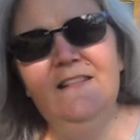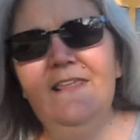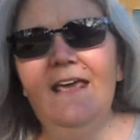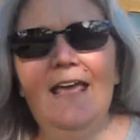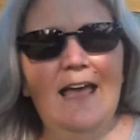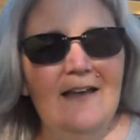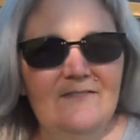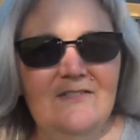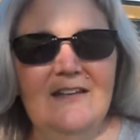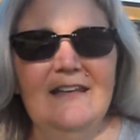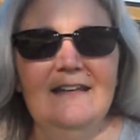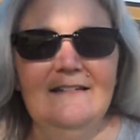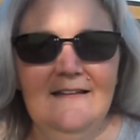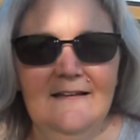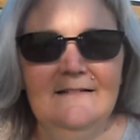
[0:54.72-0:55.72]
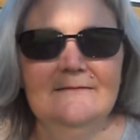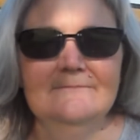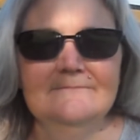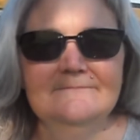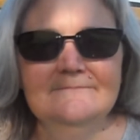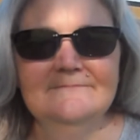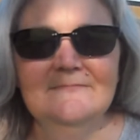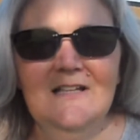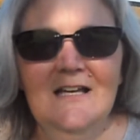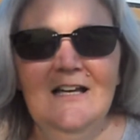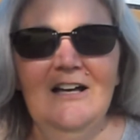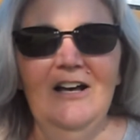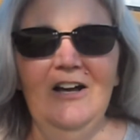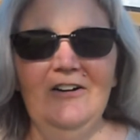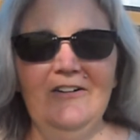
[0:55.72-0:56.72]
they have to get done.
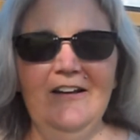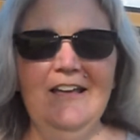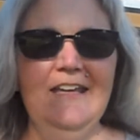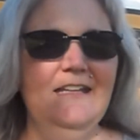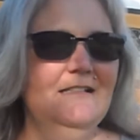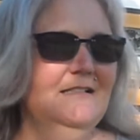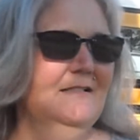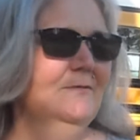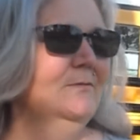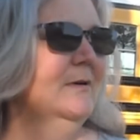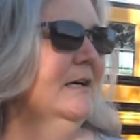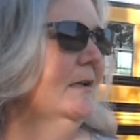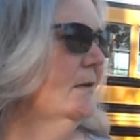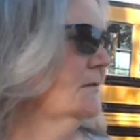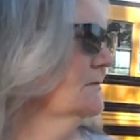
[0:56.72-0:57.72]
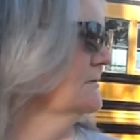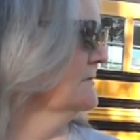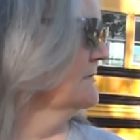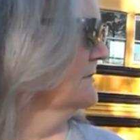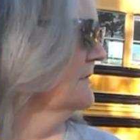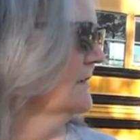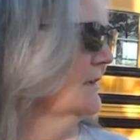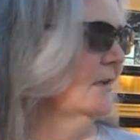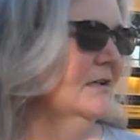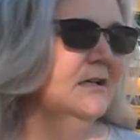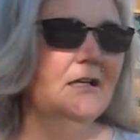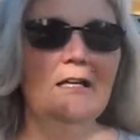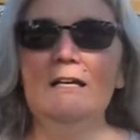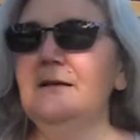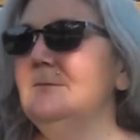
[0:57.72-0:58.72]
All right, well,
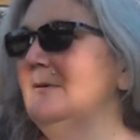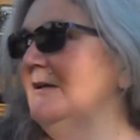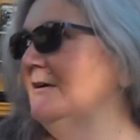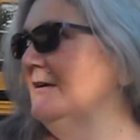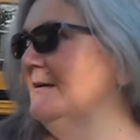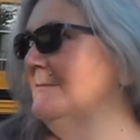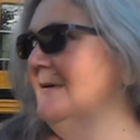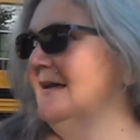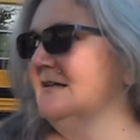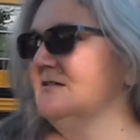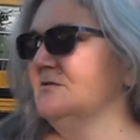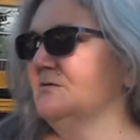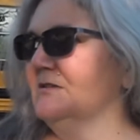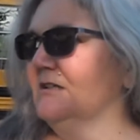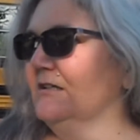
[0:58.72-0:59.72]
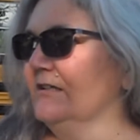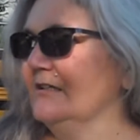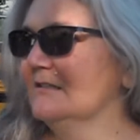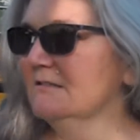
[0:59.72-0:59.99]
I better get back to work.